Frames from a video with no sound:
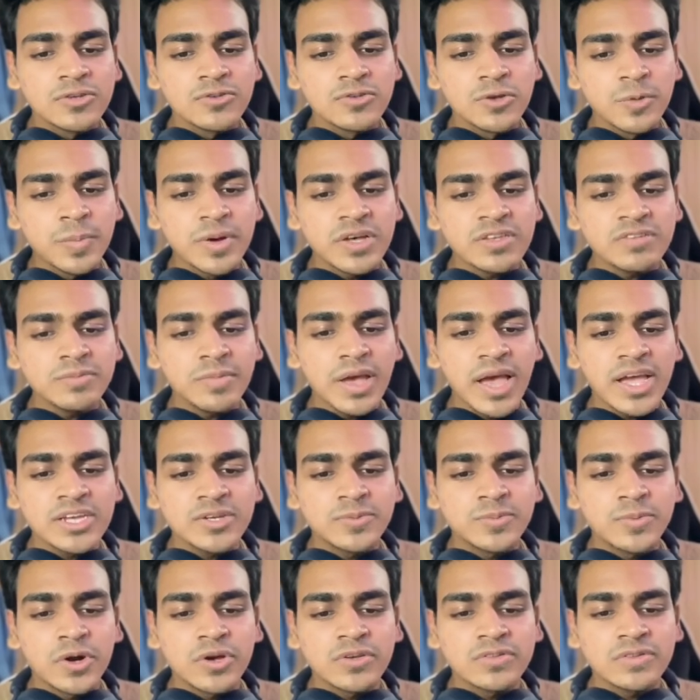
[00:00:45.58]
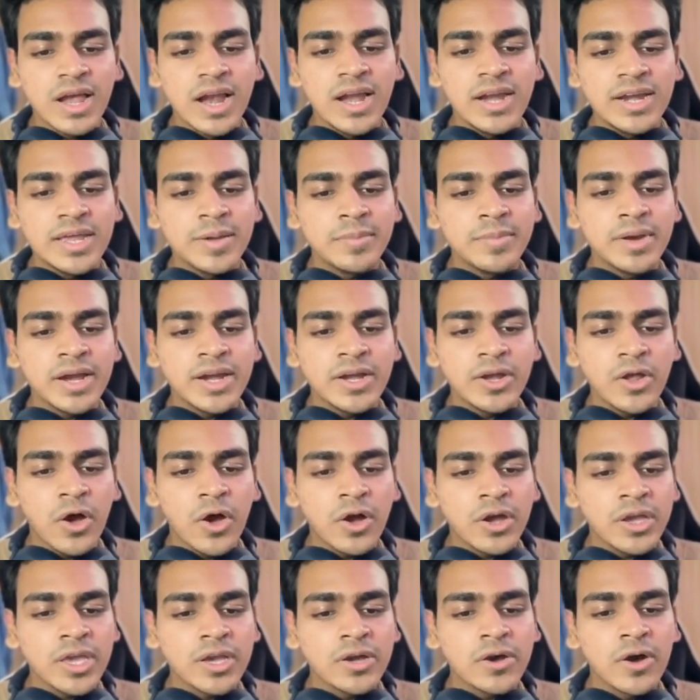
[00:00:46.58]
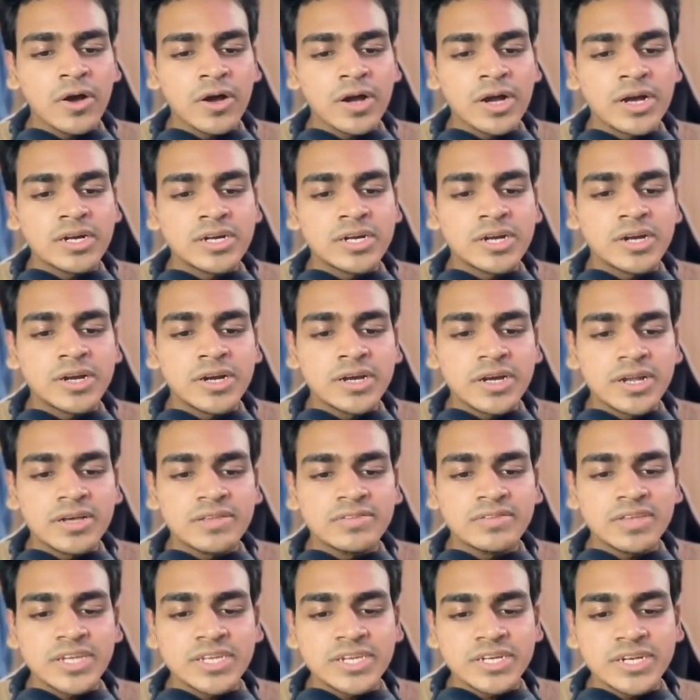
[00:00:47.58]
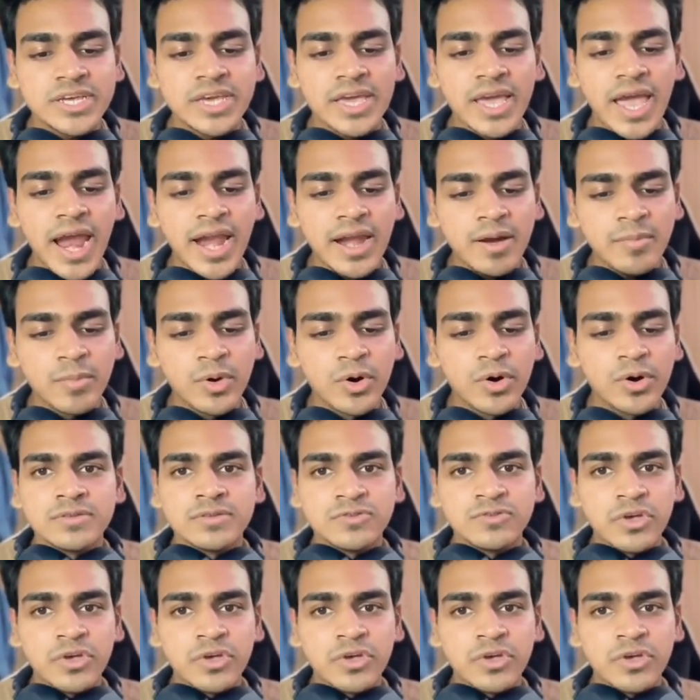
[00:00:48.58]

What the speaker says: Super Smash Bros Ultimate, Donkey Kong Country Returns HD and more.